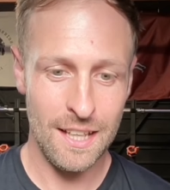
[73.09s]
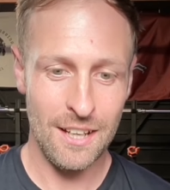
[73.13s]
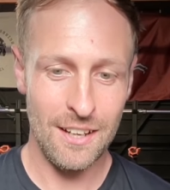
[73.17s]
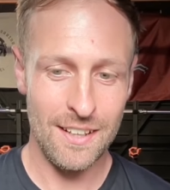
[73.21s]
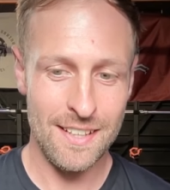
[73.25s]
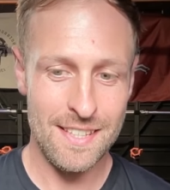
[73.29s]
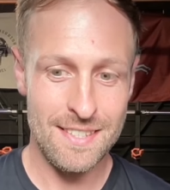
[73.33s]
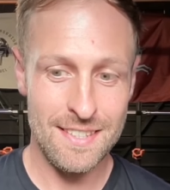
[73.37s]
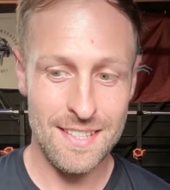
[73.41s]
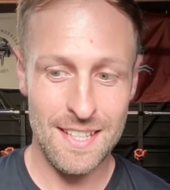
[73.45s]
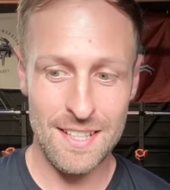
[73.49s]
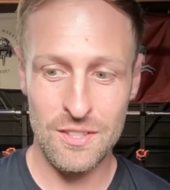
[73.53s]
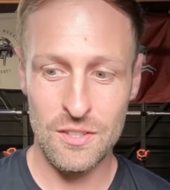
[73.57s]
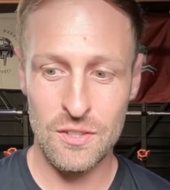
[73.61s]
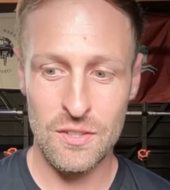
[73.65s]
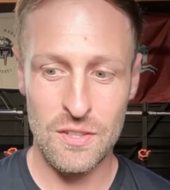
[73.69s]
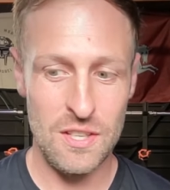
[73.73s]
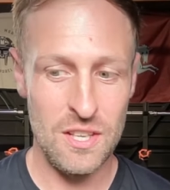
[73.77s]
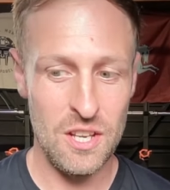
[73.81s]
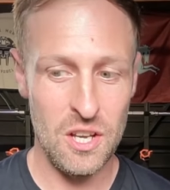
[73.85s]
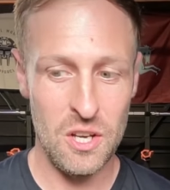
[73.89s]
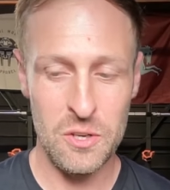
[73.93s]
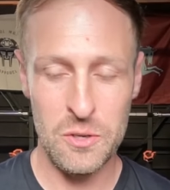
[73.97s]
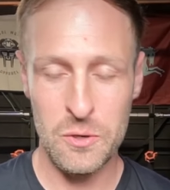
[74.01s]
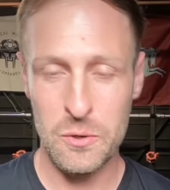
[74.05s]
I didn't
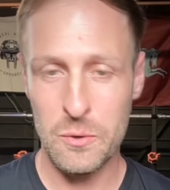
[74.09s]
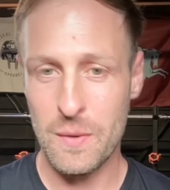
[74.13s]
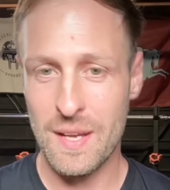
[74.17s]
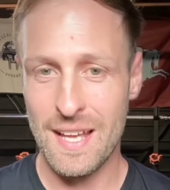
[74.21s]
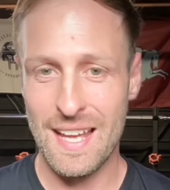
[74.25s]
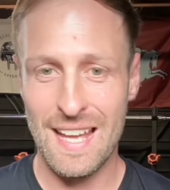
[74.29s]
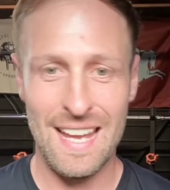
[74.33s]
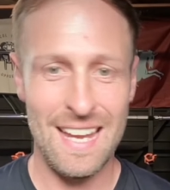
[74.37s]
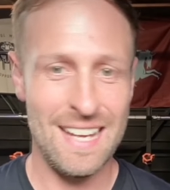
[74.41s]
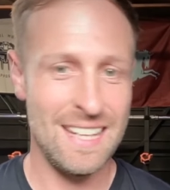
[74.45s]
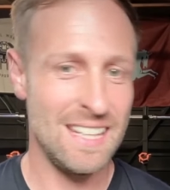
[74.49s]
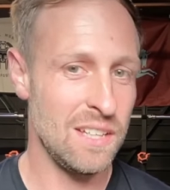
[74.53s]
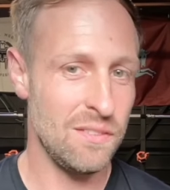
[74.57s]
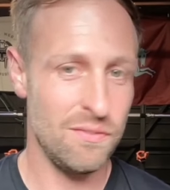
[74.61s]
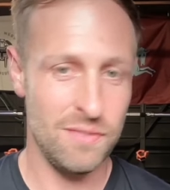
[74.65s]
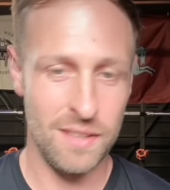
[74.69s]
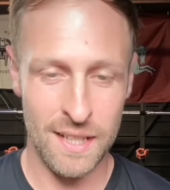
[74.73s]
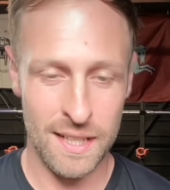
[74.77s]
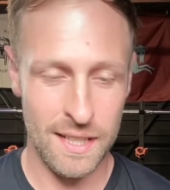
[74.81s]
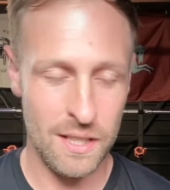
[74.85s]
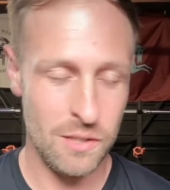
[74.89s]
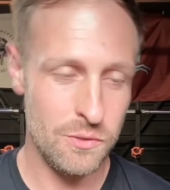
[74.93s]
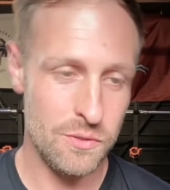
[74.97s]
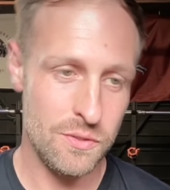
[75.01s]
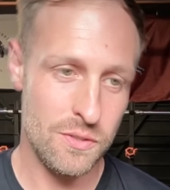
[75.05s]
know
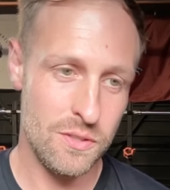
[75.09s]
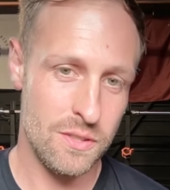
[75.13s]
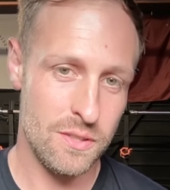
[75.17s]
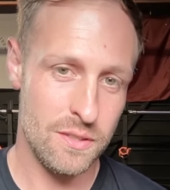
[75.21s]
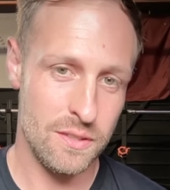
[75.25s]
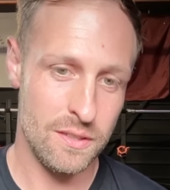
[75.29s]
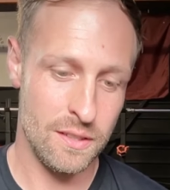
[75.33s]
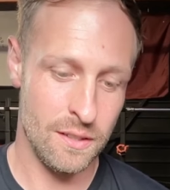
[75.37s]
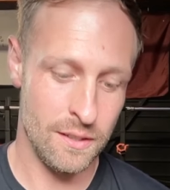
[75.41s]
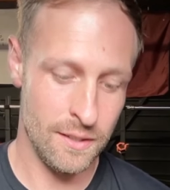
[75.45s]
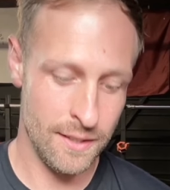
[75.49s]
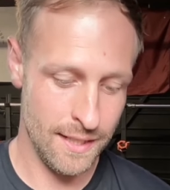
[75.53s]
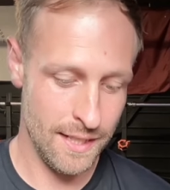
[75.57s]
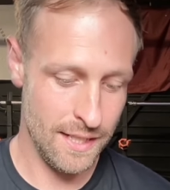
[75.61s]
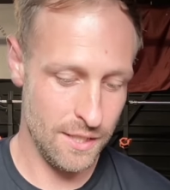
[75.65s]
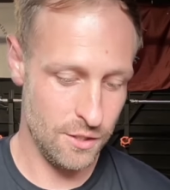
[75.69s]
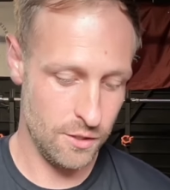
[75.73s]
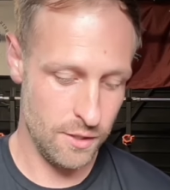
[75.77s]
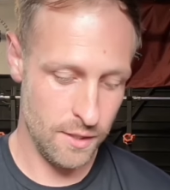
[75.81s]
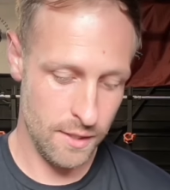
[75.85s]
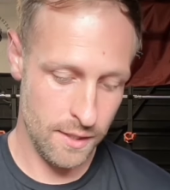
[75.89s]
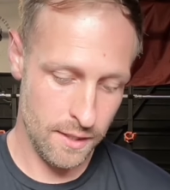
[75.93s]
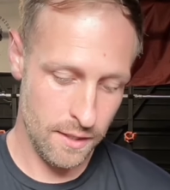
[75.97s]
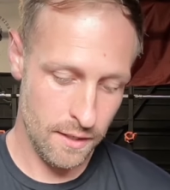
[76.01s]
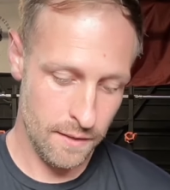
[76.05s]
anything else. I
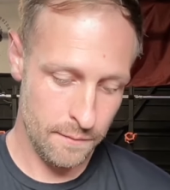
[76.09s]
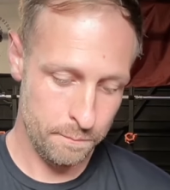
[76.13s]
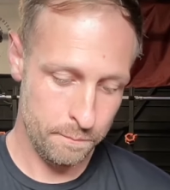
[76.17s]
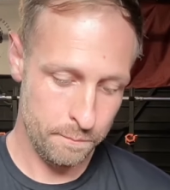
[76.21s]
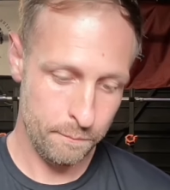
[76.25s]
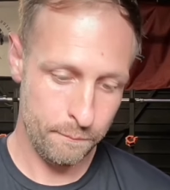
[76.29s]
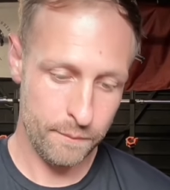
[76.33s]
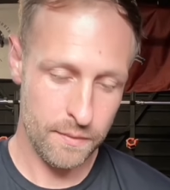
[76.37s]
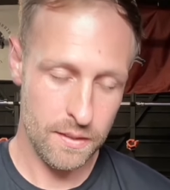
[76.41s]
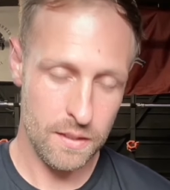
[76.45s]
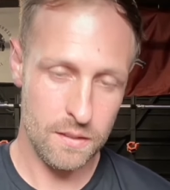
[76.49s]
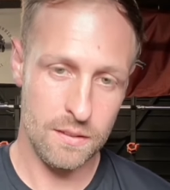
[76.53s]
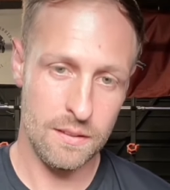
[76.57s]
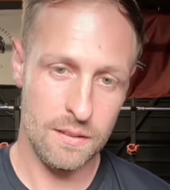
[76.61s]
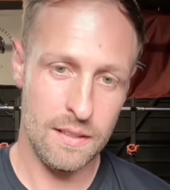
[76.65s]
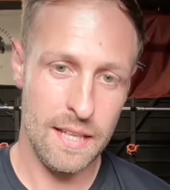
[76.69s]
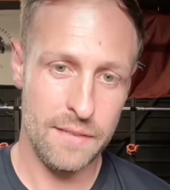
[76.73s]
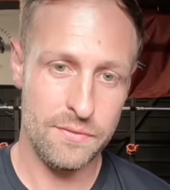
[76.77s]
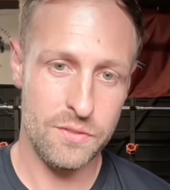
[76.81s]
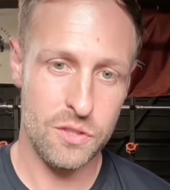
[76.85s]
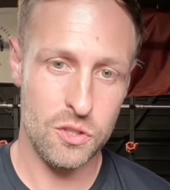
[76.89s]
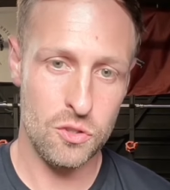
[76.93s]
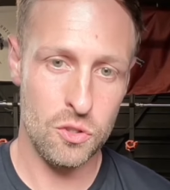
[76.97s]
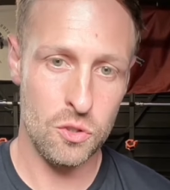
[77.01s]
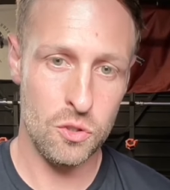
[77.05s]
literally
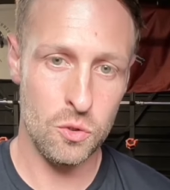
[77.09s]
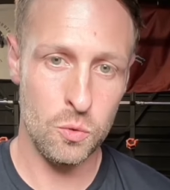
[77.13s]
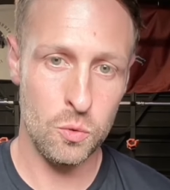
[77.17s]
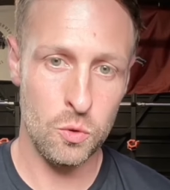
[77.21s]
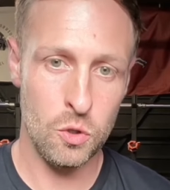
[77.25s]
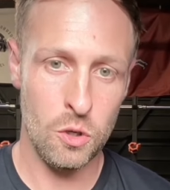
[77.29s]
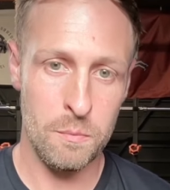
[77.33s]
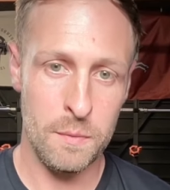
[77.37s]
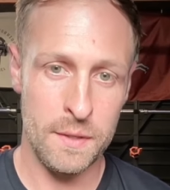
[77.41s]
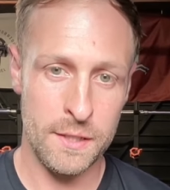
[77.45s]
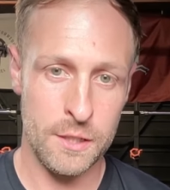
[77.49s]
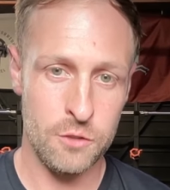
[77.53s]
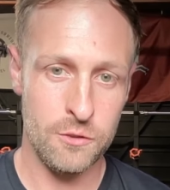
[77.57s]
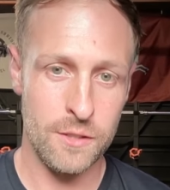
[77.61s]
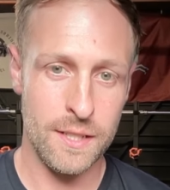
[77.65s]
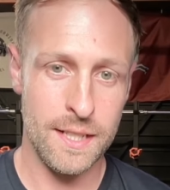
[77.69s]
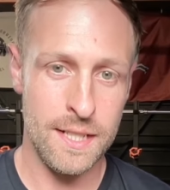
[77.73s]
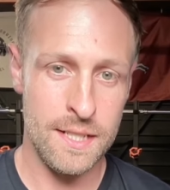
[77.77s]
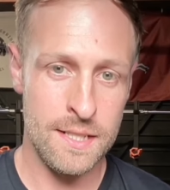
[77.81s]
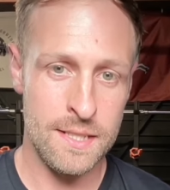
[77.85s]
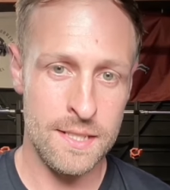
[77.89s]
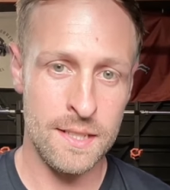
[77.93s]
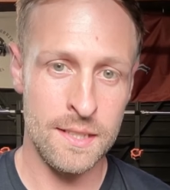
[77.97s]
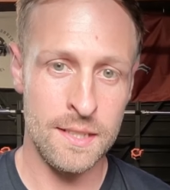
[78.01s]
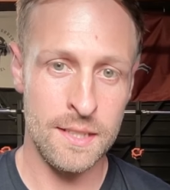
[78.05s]
left school, got my
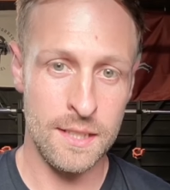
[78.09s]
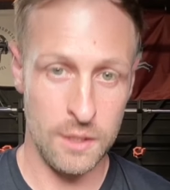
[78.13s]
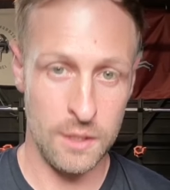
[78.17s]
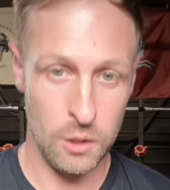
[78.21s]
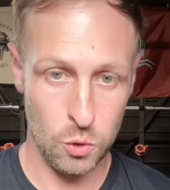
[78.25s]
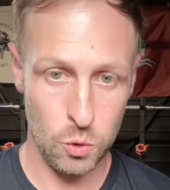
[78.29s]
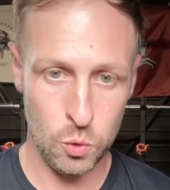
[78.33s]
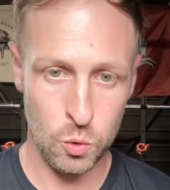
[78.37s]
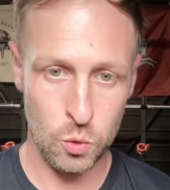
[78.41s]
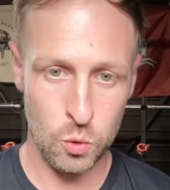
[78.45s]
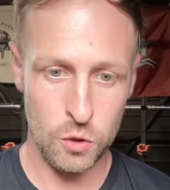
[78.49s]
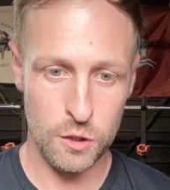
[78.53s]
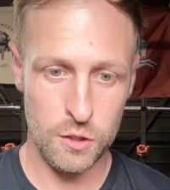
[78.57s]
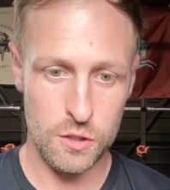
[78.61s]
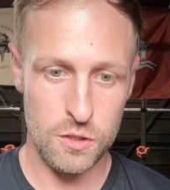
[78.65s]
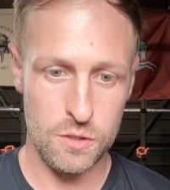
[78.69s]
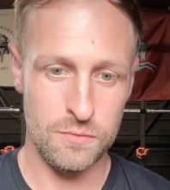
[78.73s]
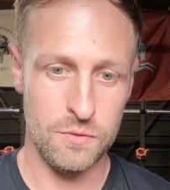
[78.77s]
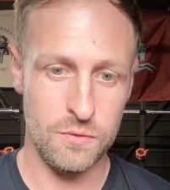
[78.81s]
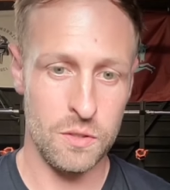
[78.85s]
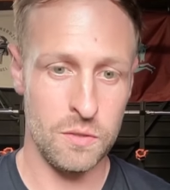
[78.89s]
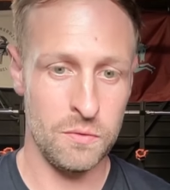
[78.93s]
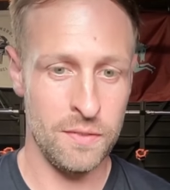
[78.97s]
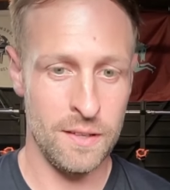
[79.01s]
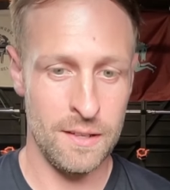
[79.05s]
grades in the August
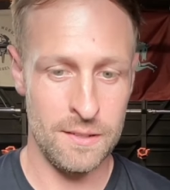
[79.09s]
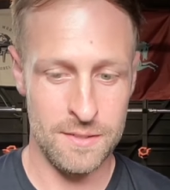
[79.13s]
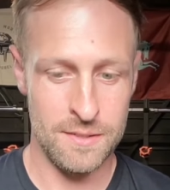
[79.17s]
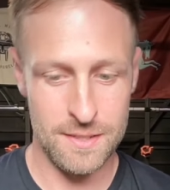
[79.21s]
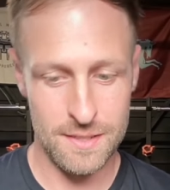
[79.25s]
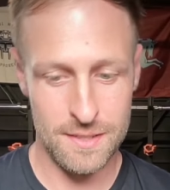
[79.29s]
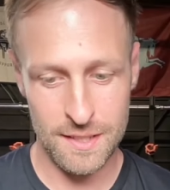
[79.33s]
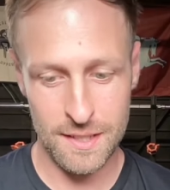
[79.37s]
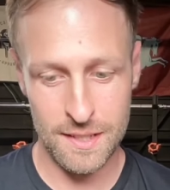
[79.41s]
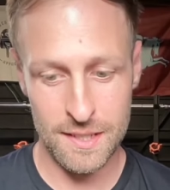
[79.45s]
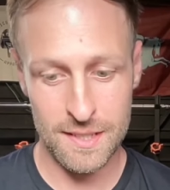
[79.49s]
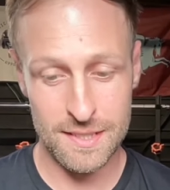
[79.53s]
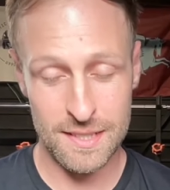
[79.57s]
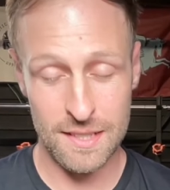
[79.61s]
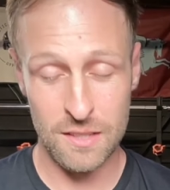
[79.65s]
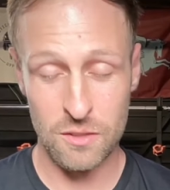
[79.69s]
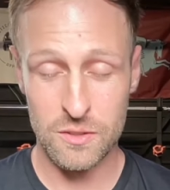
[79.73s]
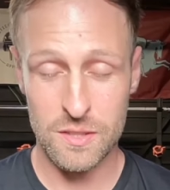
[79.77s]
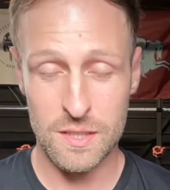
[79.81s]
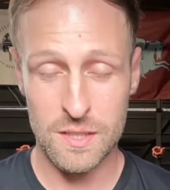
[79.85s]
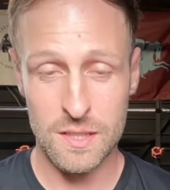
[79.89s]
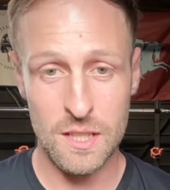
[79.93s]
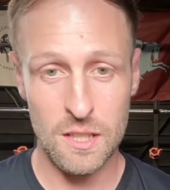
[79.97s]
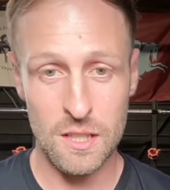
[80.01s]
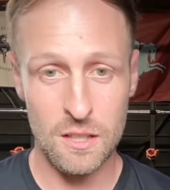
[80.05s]
of 2006, and I
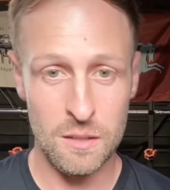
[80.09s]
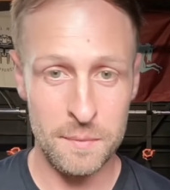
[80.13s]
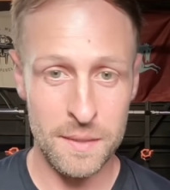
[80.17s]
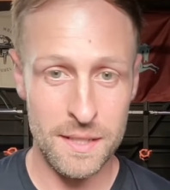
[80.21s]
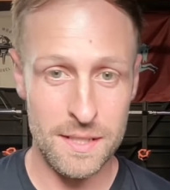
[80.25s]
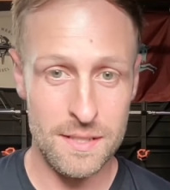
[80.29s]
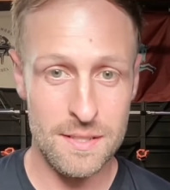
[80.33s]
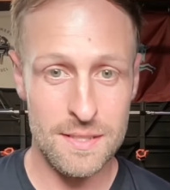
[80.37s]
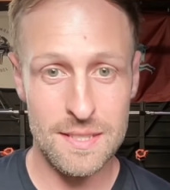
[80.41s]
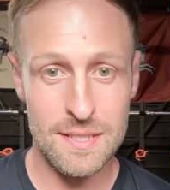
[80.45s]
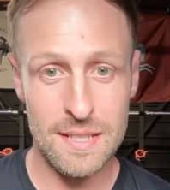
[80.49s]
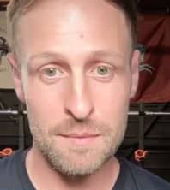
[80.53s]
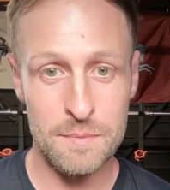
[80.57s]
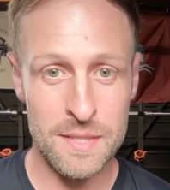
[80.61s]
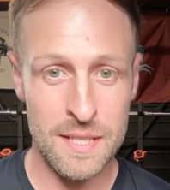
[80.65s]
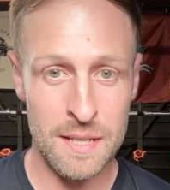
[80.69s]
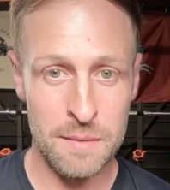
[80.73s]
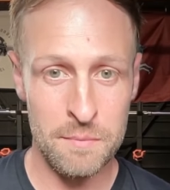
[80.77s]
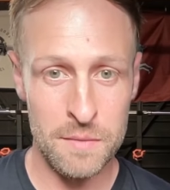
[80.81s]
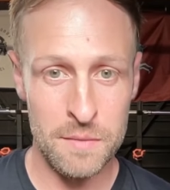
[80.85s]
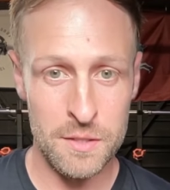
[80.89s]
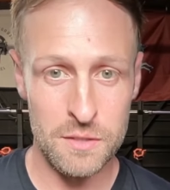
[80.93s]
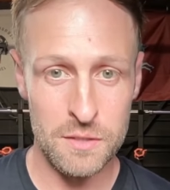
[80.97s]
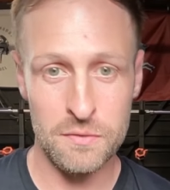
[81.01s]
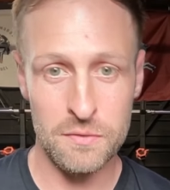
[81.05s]
was in the army in
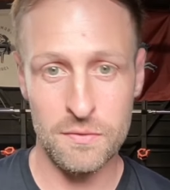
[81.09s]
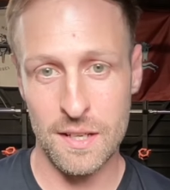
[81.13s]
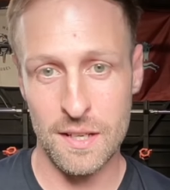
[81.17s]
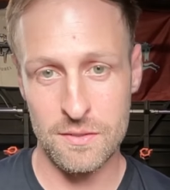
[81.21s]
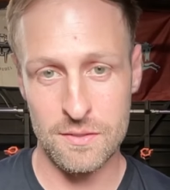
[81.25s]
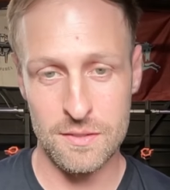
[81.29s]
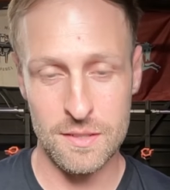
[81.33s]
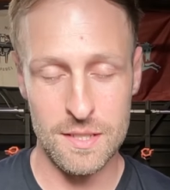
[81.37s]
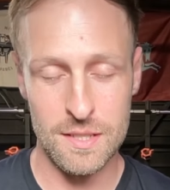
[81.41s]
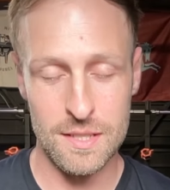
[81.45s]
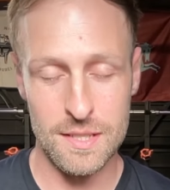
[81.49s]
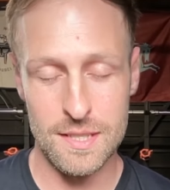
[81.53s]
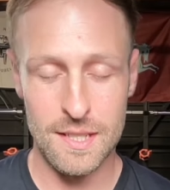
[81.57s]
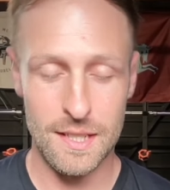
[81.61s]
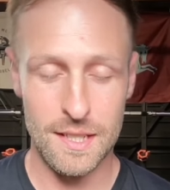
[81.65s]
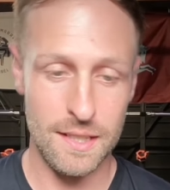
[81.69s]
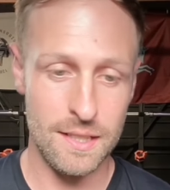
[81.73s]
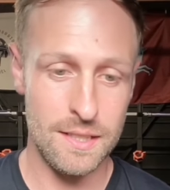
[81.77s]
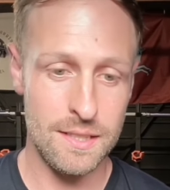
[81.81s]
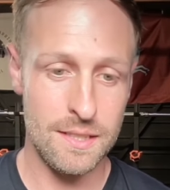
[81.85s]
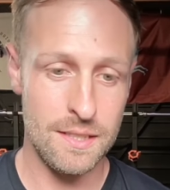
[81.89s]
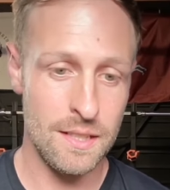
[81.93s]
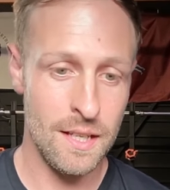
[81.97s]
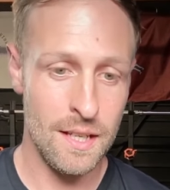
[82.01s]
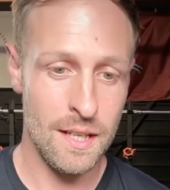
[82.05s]
September
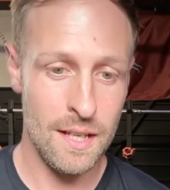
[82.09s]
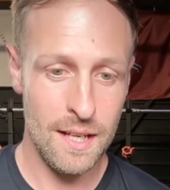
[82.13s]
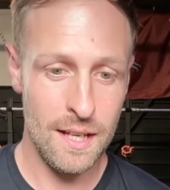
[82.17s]
2006.